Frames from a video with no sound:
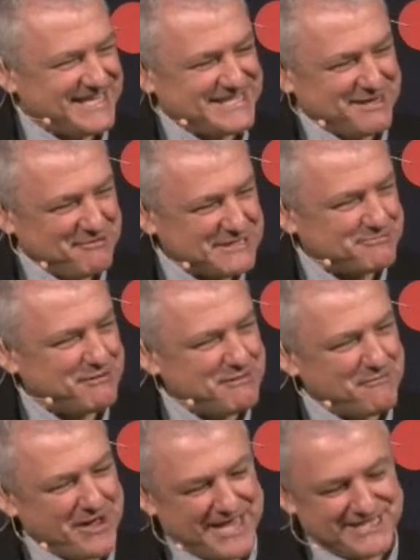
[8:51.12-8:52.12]
She whispered
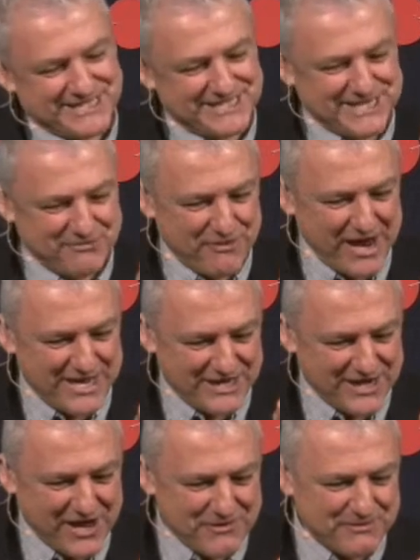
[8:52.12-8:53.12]
in my ear, she said, Ray,
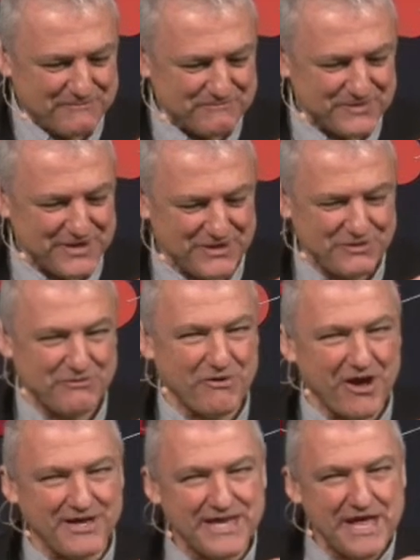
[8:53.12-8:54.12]
you know, you're
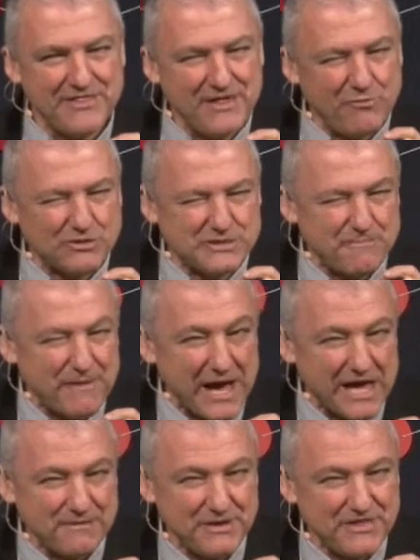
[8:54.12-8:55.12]
right. There was a
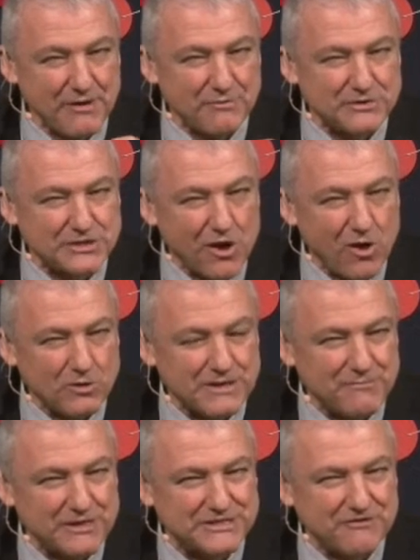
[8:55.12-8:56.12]
part of me that was
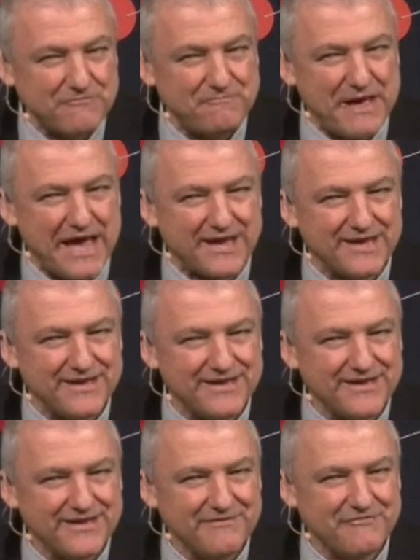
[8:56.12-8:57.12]
holding myself back
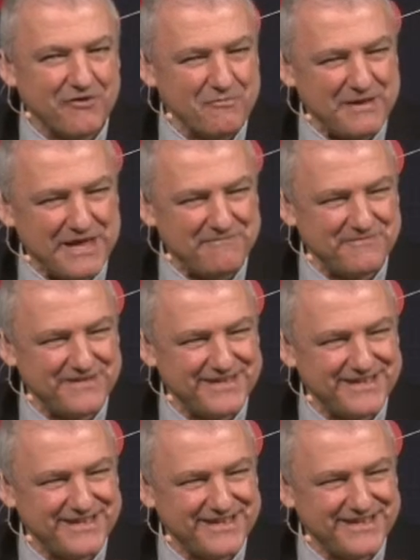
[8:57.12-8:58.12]
from him.
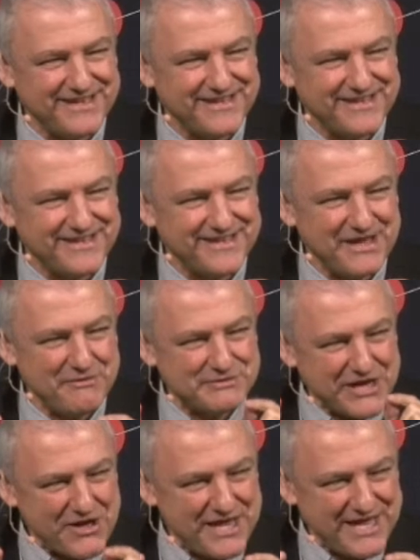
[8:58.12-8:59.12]
It
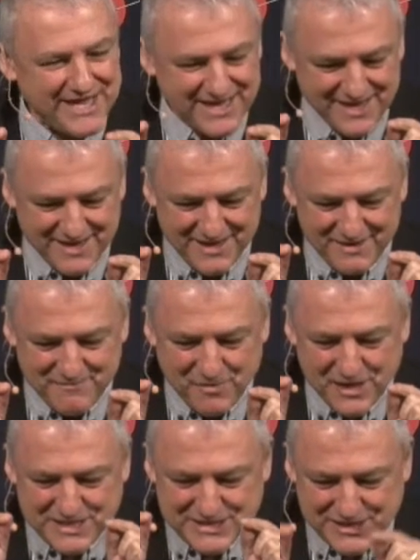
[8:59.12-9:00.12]
was only
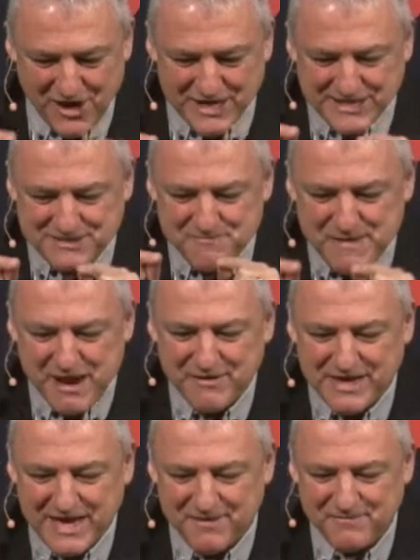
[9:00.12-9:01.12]
by deciding to
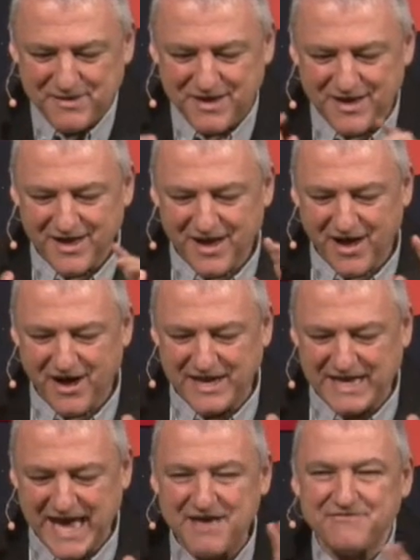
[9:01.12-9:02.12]
marry him, I
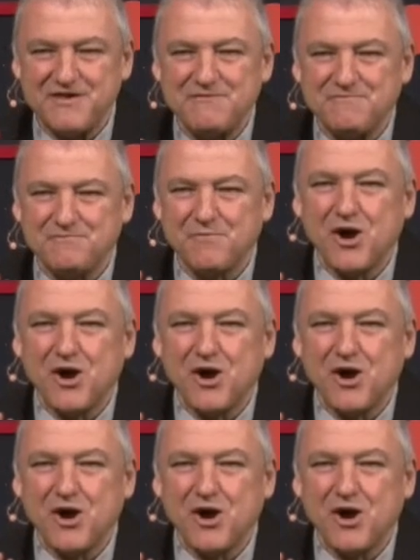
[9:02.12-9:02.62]
gave him